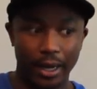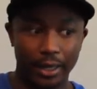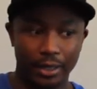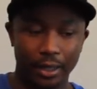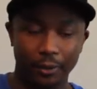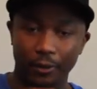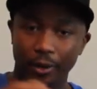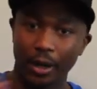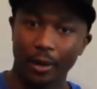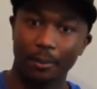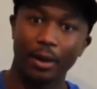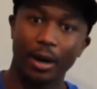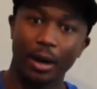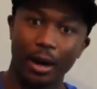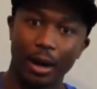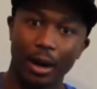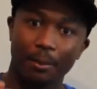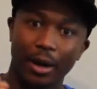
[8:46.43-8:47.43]
different
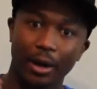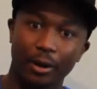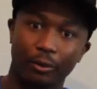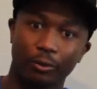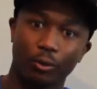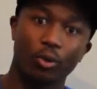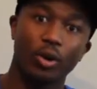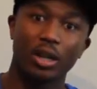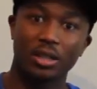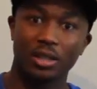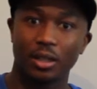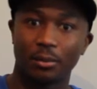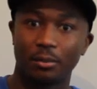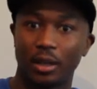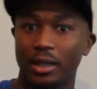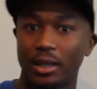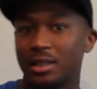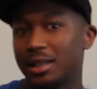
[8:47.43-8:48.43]
amount of quirks on their
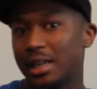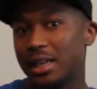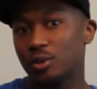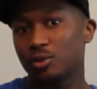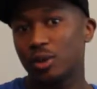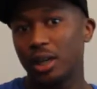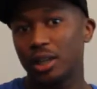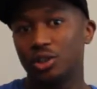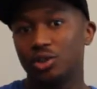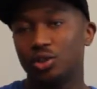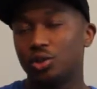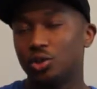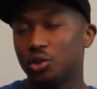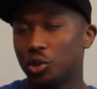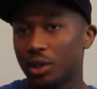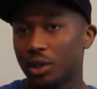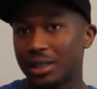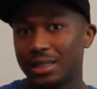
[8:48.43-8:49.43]
bodies. That's why
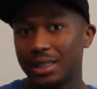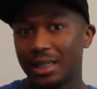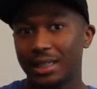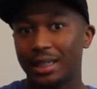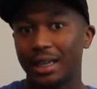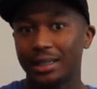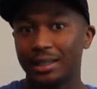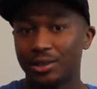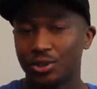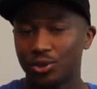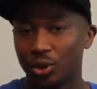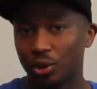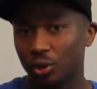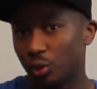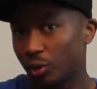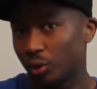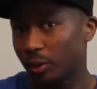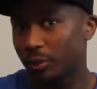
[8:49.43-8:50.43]
you can see that they're so
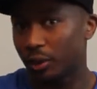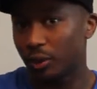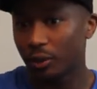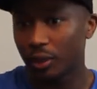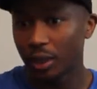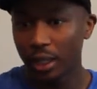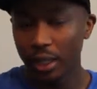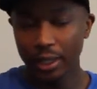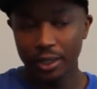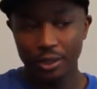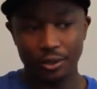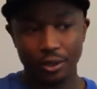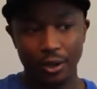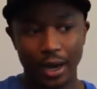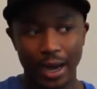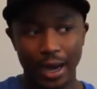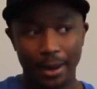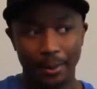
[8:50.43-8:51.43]
durable.
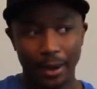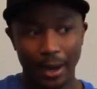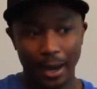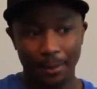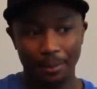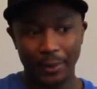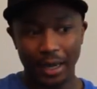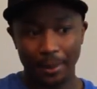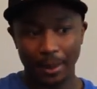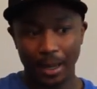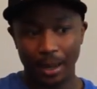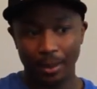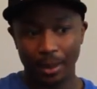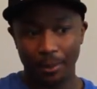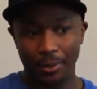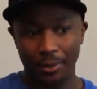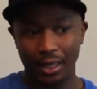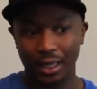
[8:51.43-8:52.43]
So
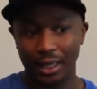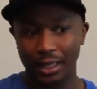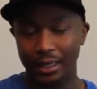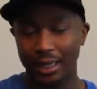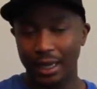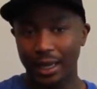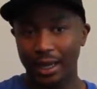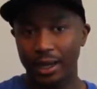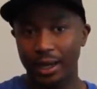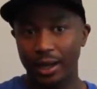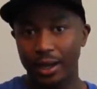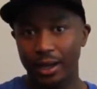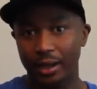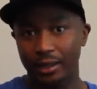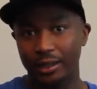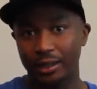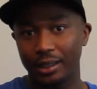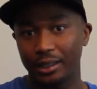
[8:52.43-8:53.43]
I'm thinking that
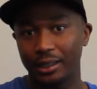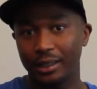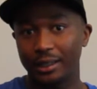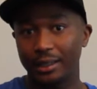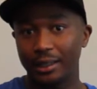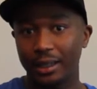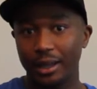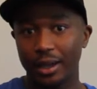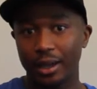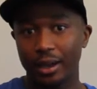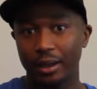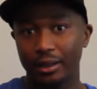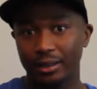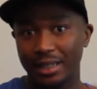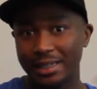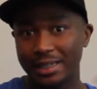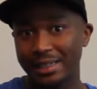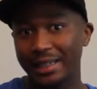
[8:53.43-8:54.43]

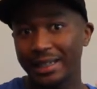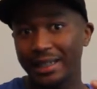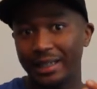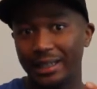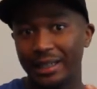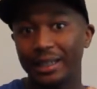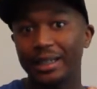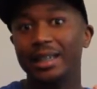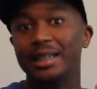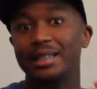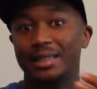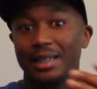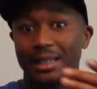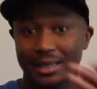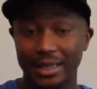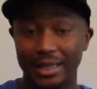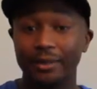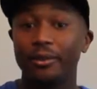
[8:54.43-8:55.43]
this leader is the
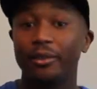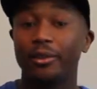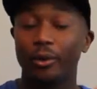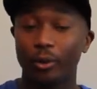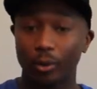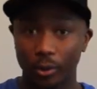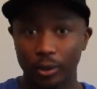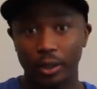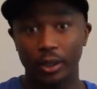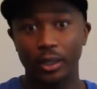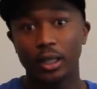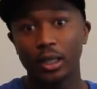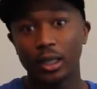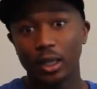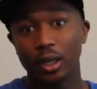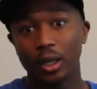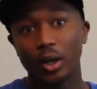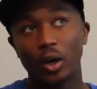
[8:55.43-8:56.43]
seventh holder
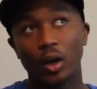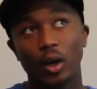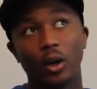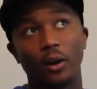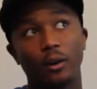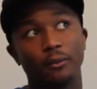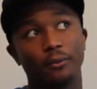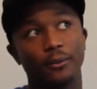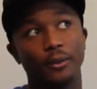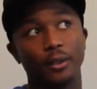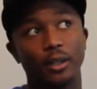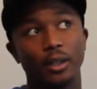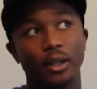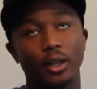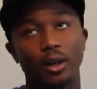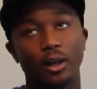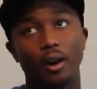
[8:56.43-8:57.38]
of the